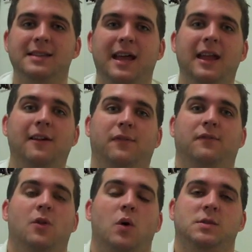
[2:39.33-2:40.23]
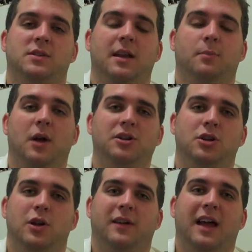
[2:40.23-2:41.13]
that if no one's sending pressure,
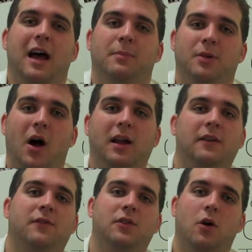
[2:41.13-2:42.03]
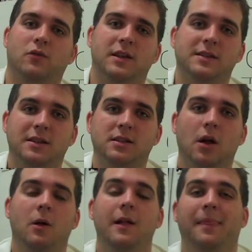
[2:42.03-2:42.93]
you have a guy blocking for no reason.
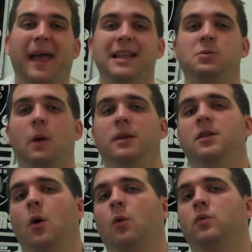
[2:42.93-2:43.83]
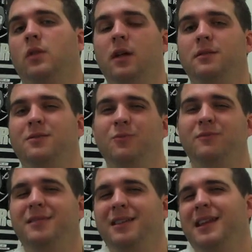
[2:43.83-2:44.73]
So that's why we don't look.
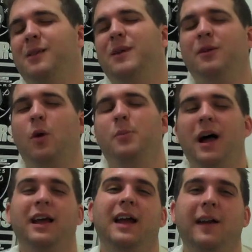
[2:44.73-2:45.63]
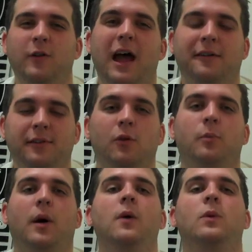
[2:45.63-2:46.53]
We'll block a guy if we have to,
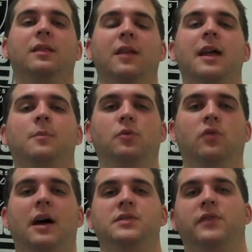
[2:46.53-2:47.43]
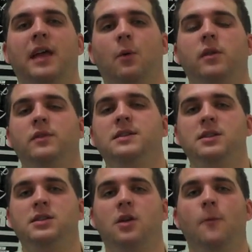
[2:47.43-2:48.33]
but we like blue routes for that one
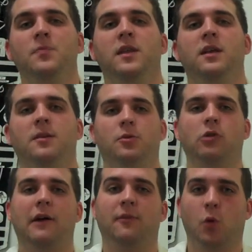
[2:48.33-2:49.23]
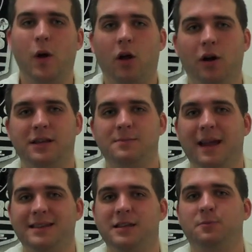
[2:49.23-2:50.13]
reason. So the blue route from quick hooks
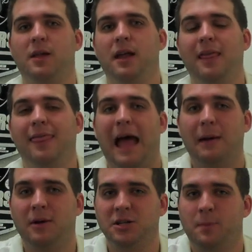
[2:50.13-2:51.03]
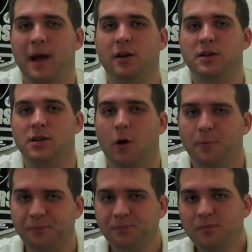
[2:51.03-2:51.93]
makes this play that much better.
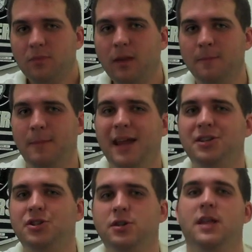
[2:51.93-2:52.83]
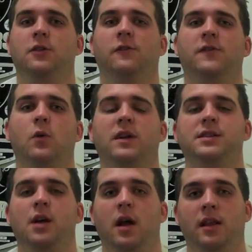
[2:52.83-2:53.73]
So make sure that you
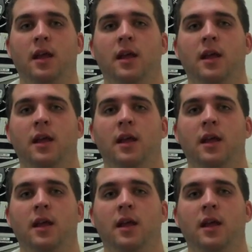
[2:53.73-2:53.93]
focus on